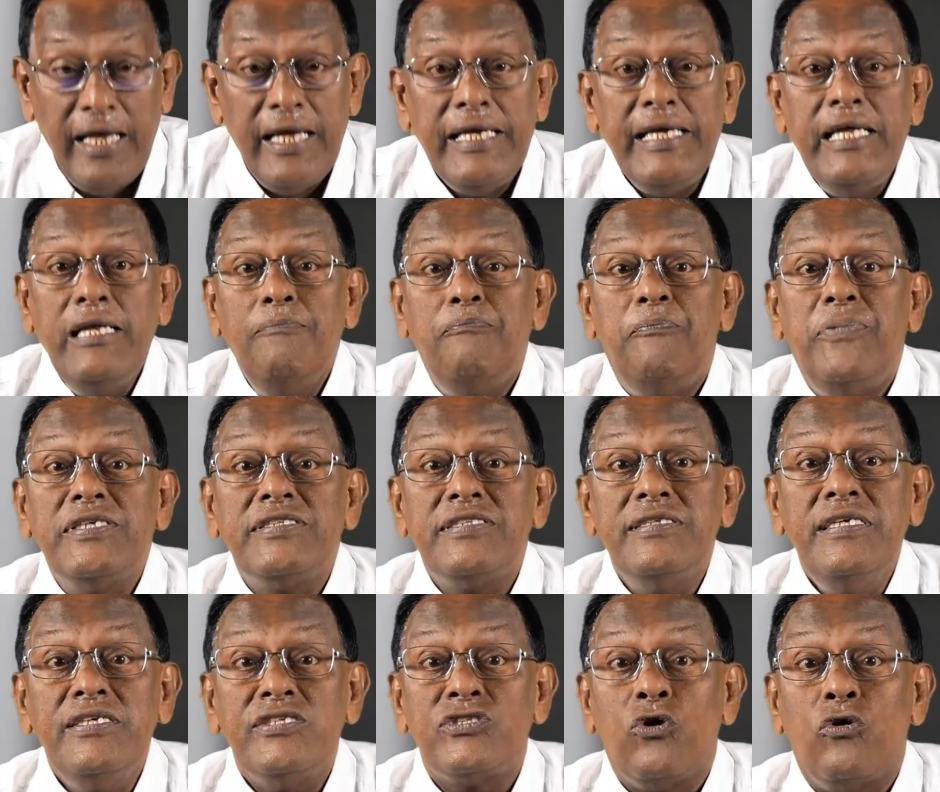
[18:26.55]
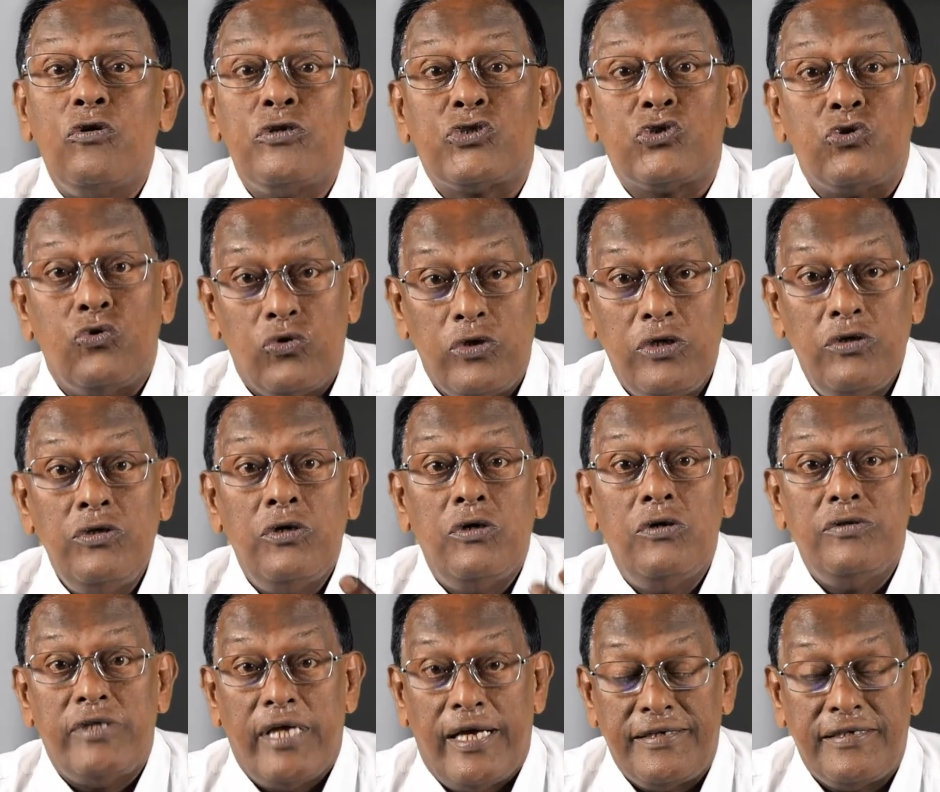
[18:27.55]
In business also, you
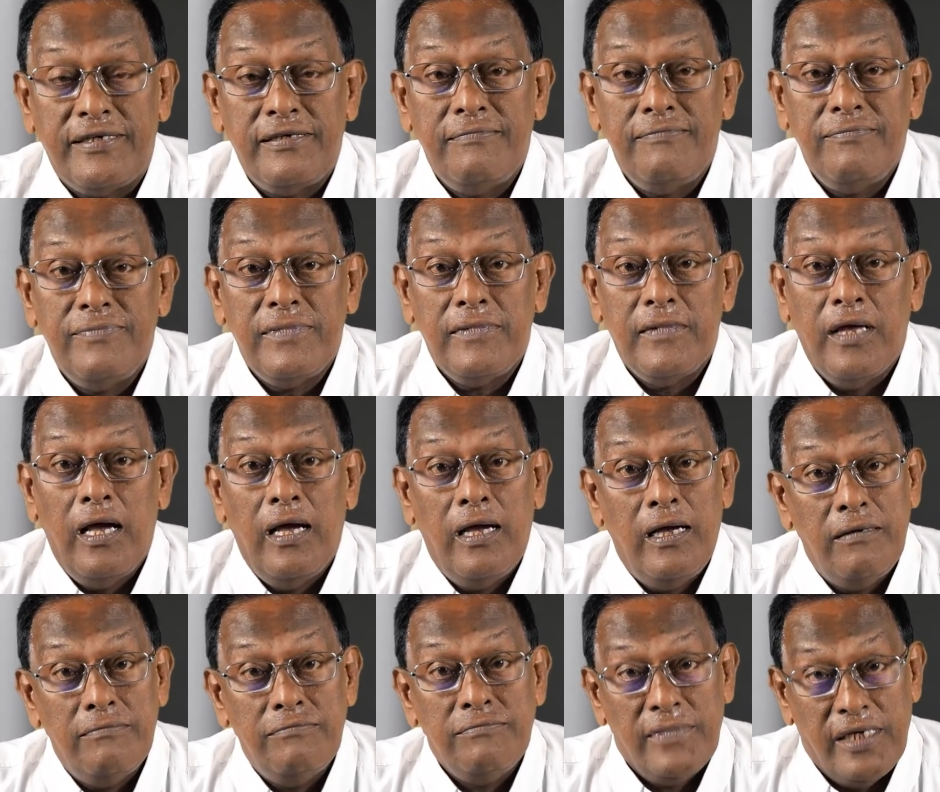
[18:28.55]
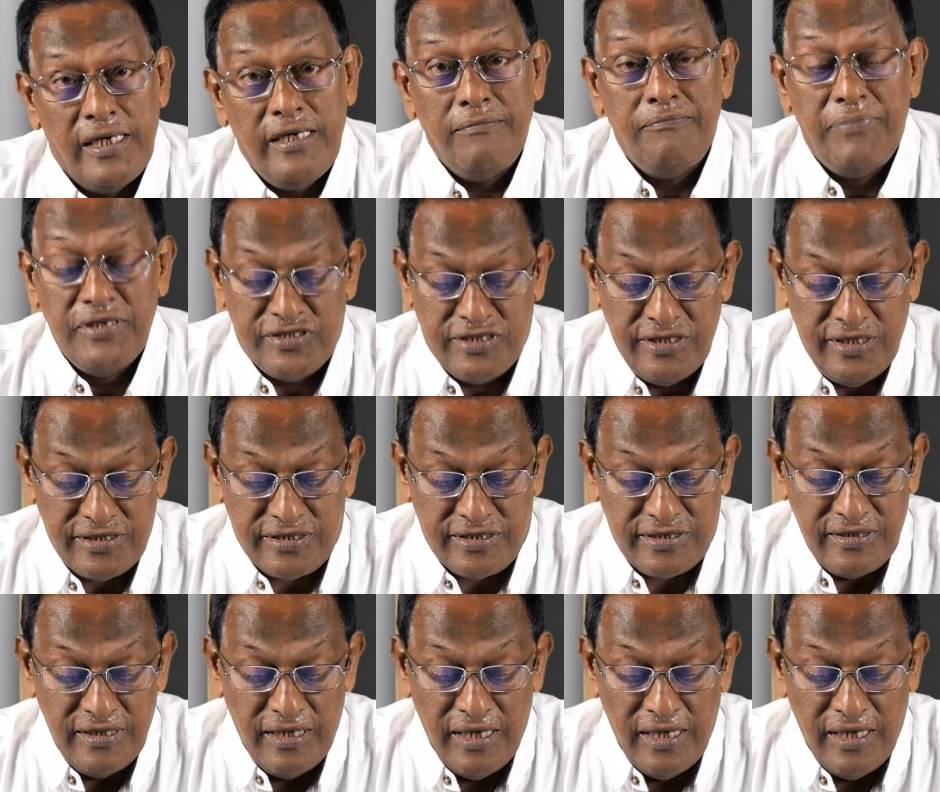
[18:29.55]
know that. In business